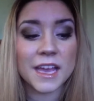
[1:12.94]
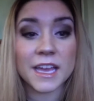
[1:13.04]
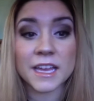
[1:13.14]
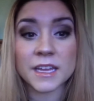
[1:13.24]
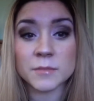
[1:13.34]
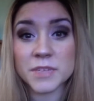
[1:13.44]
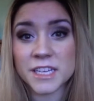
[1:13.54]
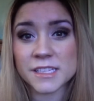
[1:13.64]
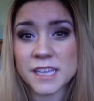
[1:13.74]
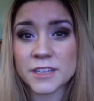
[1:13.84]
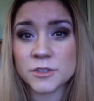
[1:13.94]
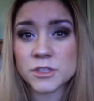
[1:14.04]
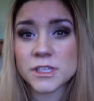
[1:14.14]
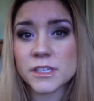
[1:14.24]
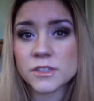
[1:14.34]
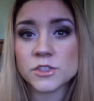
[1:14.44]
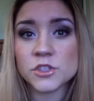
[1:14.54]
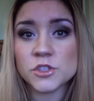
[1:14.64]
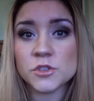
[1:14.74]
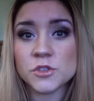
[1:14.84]
And because I usually do
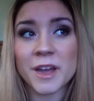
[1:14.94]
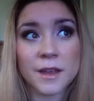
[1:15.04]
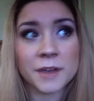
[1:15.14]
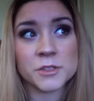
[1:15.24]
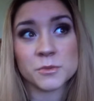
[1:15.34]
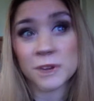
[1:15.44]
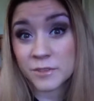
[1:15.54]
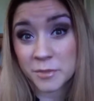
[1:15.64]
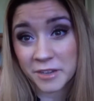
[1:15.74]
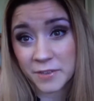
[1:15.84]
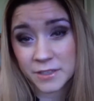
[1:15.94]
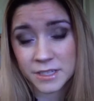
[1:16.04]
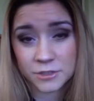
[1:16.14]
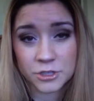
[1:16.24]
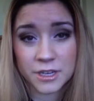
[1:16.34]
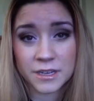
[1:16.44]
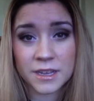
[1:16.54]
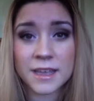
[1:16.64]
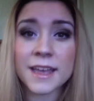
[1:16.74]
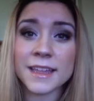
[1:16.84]
my eyebrows right after my foundation
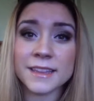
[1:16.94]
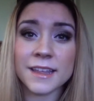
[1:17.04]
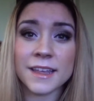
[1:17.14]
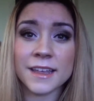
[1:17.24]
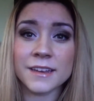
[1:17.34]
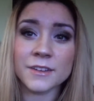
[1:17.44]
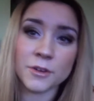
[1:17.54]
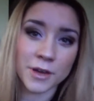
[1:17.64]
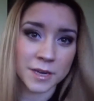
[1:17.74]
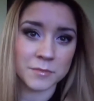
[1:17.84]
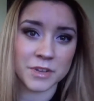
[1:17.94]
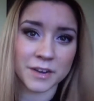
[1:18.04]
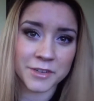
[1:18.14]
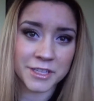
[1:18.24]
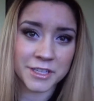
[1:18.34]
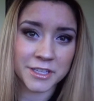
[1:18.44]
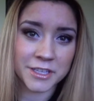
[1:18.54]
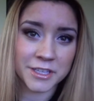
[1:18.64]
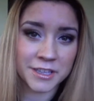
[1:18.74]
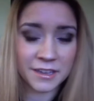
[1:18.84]
and then go ahead and put everything
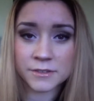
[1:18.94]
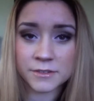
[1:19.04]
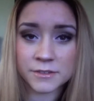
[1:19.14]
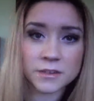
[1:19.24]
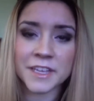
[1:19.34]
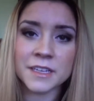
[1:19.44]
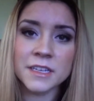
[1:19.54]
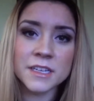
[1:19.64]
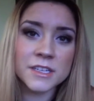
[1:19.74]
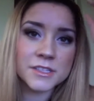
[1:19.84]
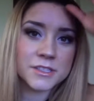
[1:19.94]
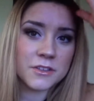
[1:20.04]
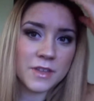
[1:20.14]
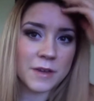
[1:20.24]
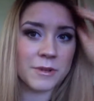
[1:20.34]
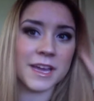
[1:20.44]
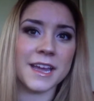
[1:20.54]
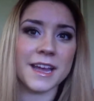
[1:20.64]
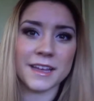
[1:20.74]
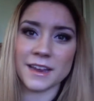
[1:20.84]
else on top of it. So that
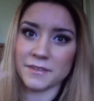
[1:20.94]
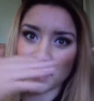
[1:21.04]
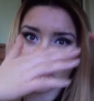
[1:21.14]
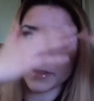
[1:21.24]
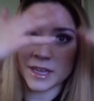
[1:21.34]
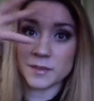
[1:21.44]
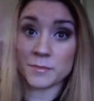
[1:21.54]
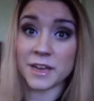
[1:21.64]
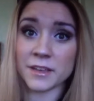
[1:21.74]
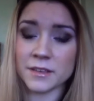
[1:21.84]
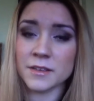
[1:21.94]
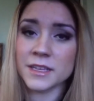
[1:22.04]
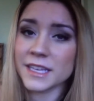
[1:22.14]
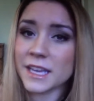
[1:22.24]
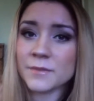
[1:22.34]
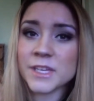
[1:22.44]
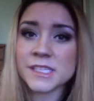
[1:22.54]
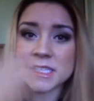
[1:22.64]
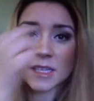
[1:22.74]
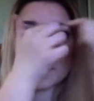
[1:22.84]
way I kind of have like my
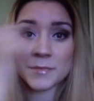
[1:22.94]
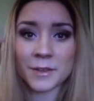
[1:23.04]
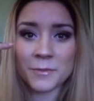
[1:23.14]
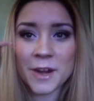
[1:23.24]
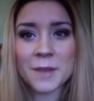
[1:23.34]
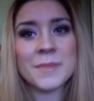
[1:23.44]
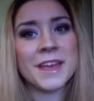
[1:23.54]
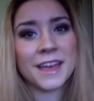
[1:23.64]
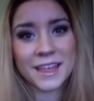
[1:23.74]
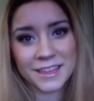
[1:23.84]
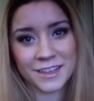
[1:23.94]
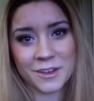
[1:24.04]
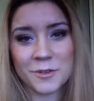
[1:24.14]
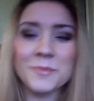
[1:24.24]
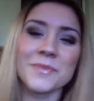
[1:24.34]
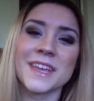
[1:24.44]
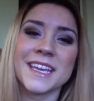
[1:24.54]
canvas, my frame, and then go.